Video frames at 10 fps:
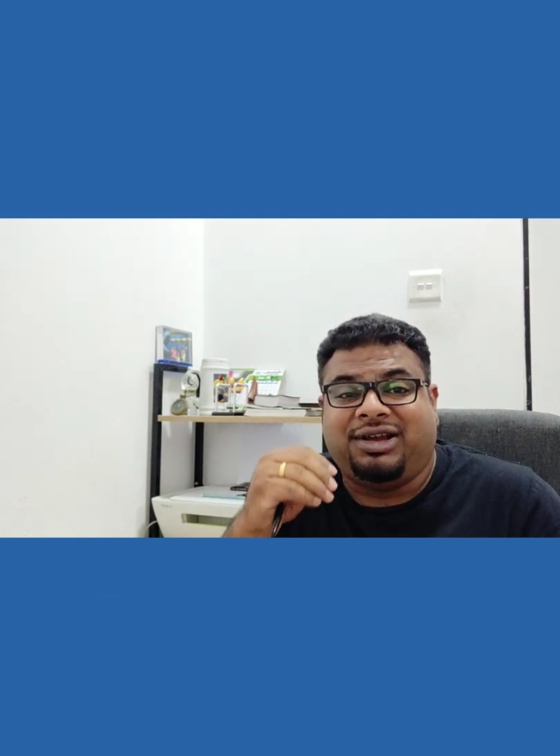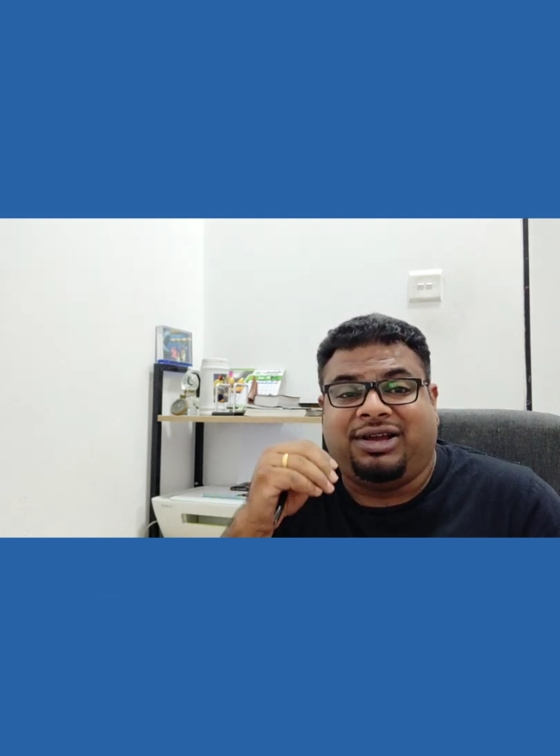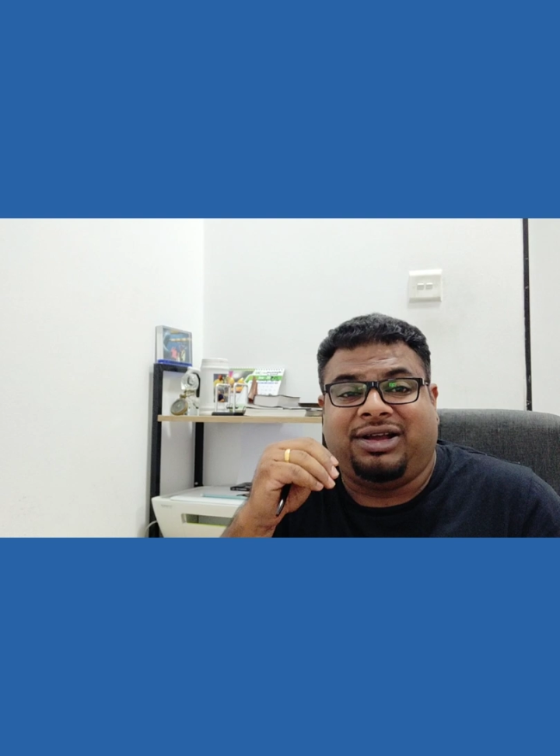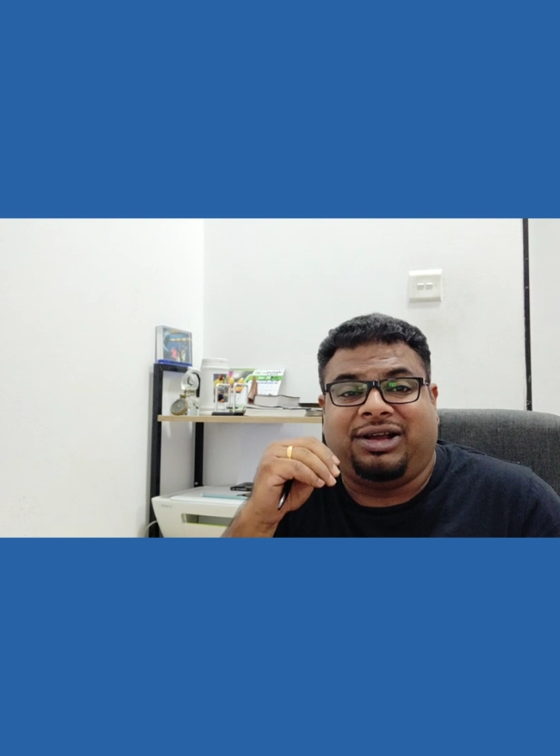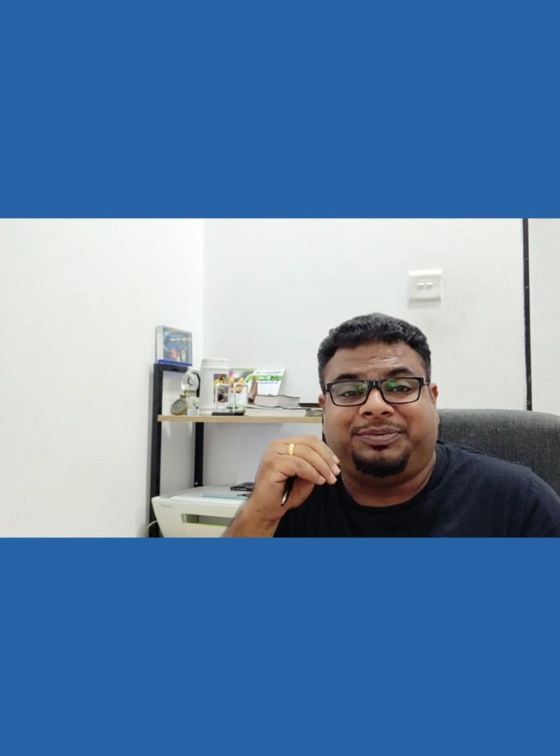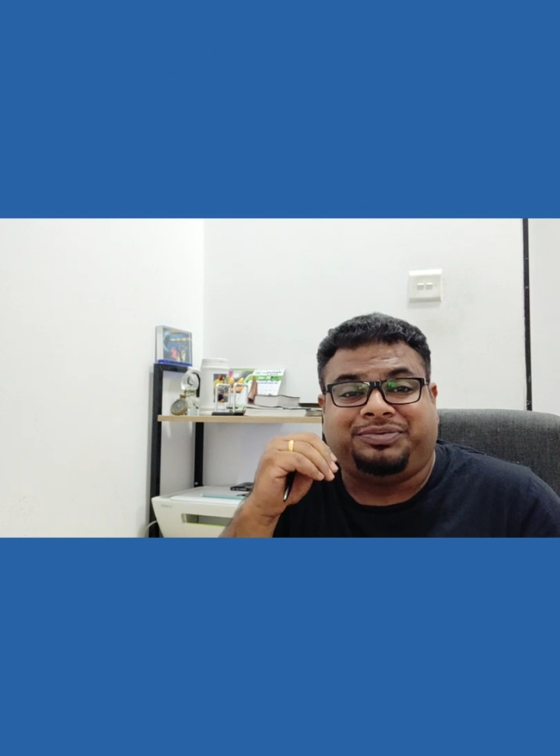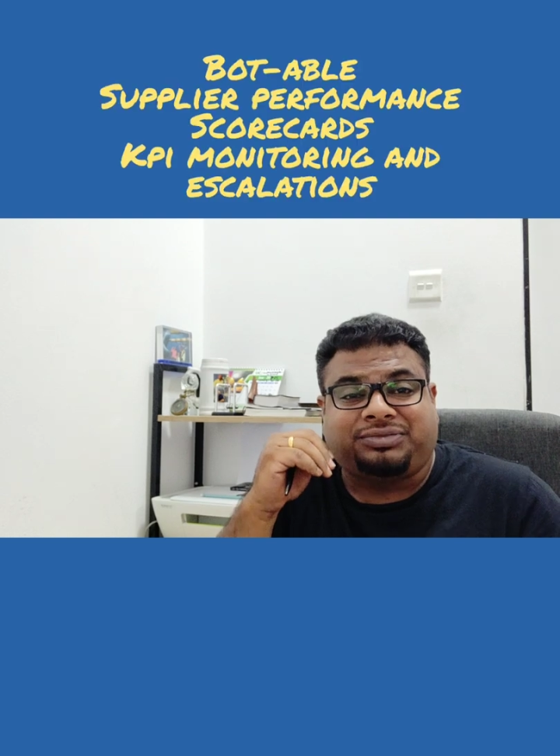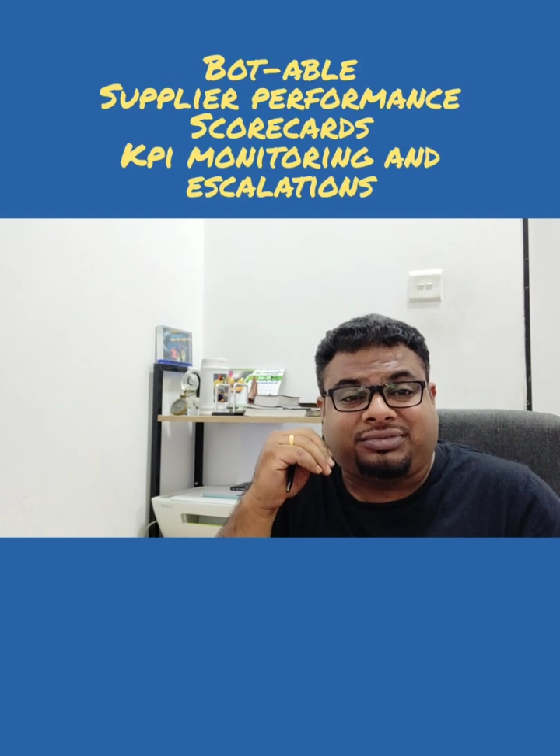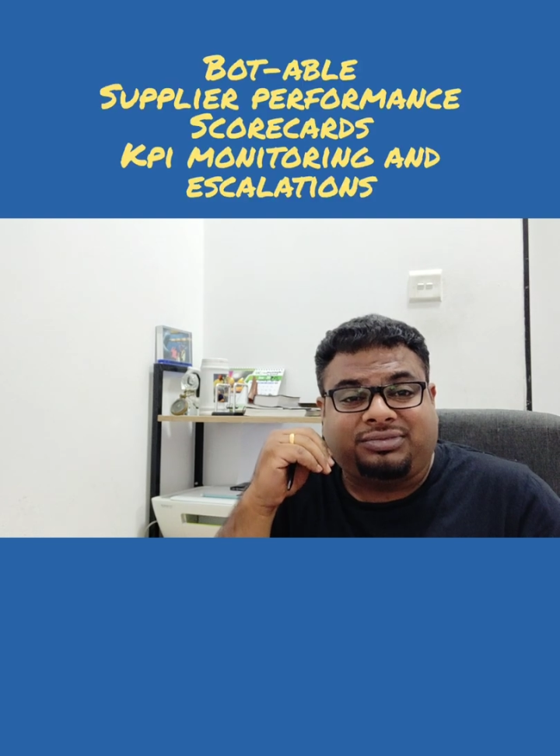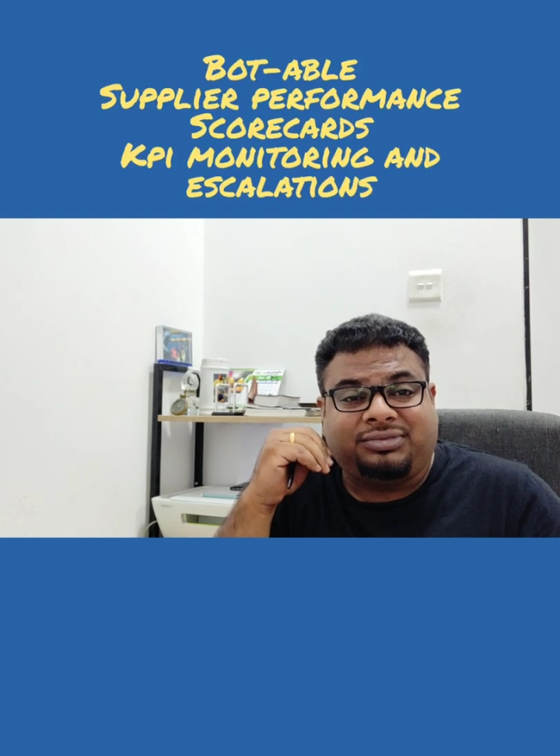
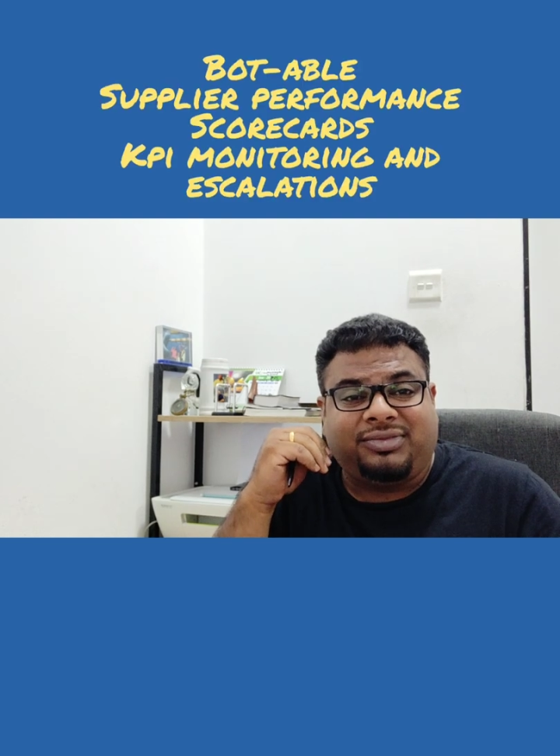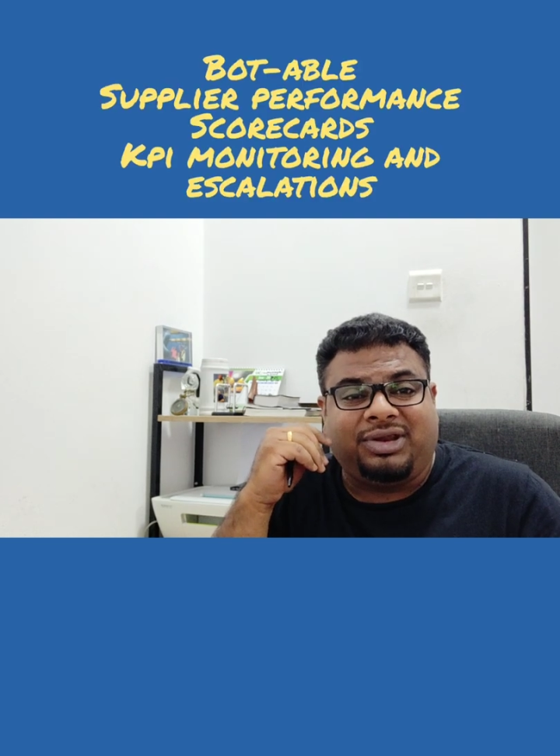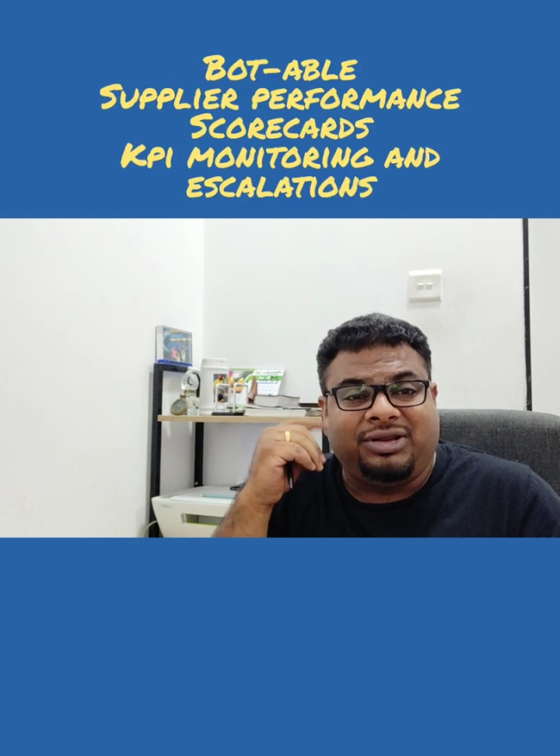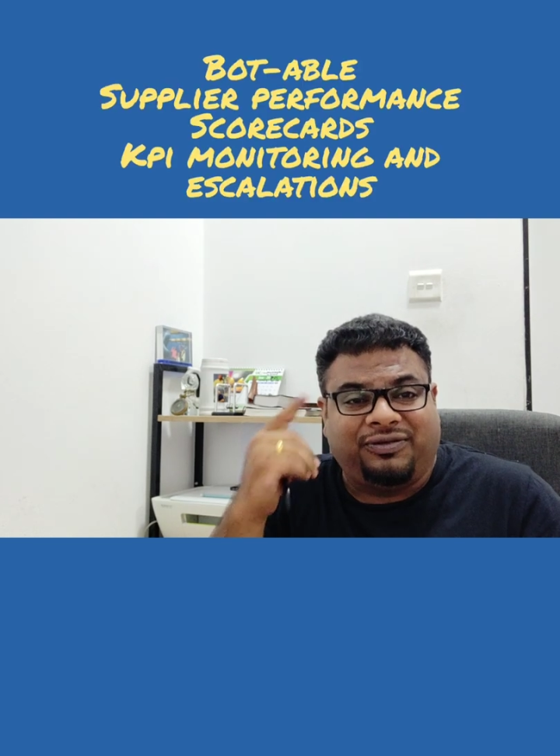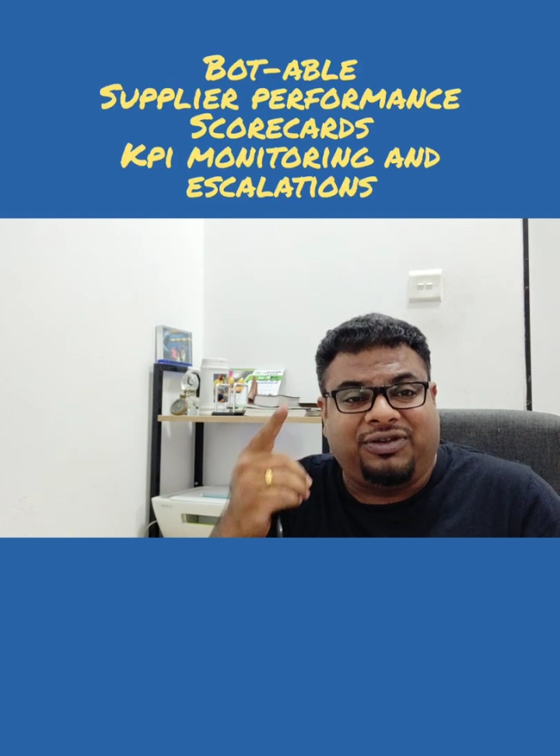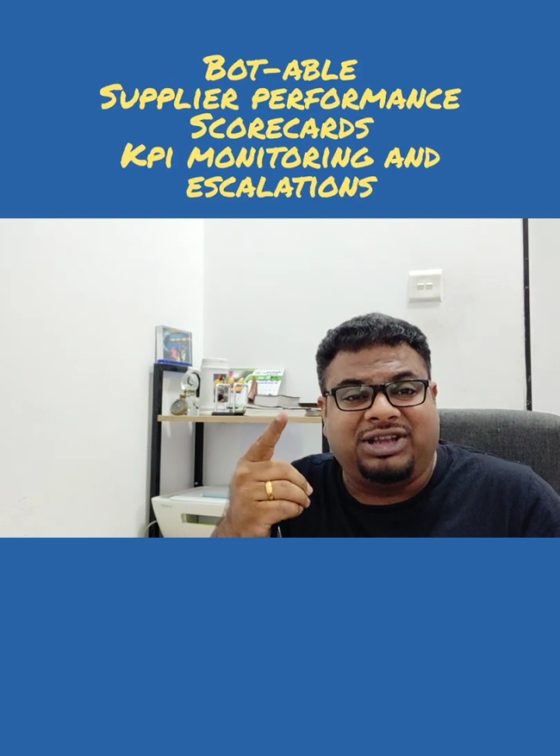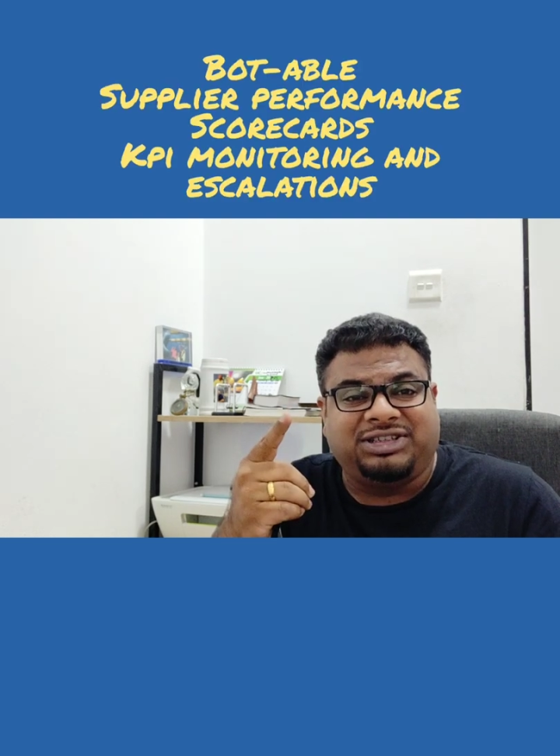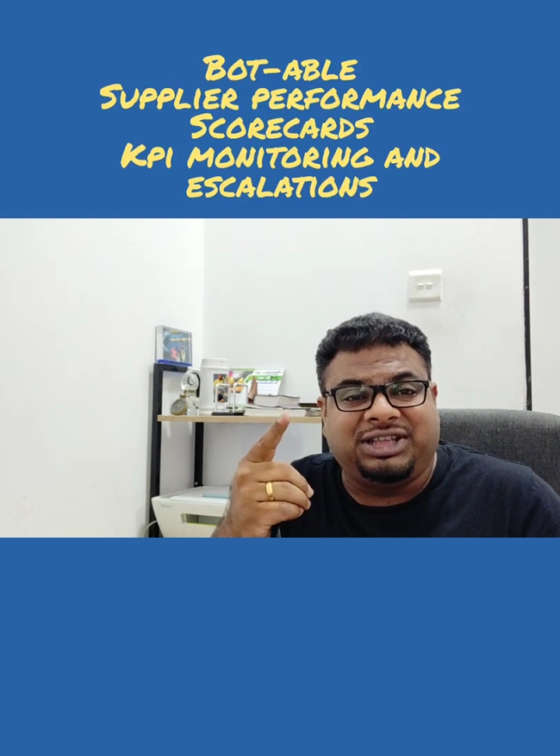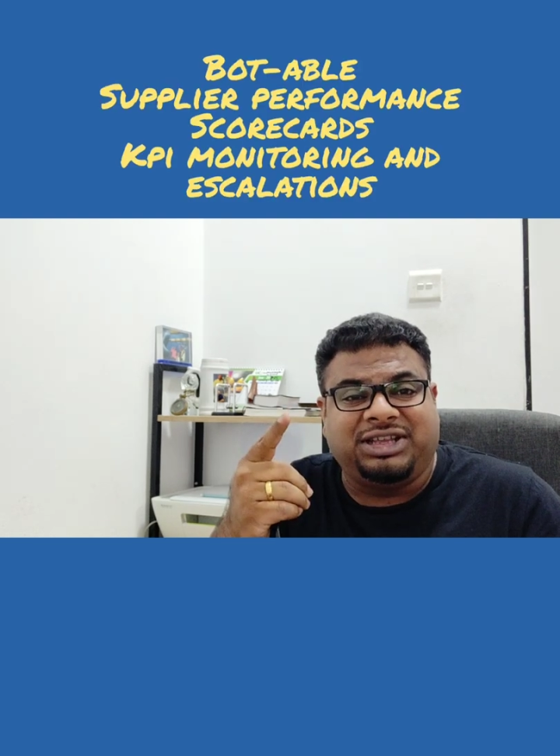The first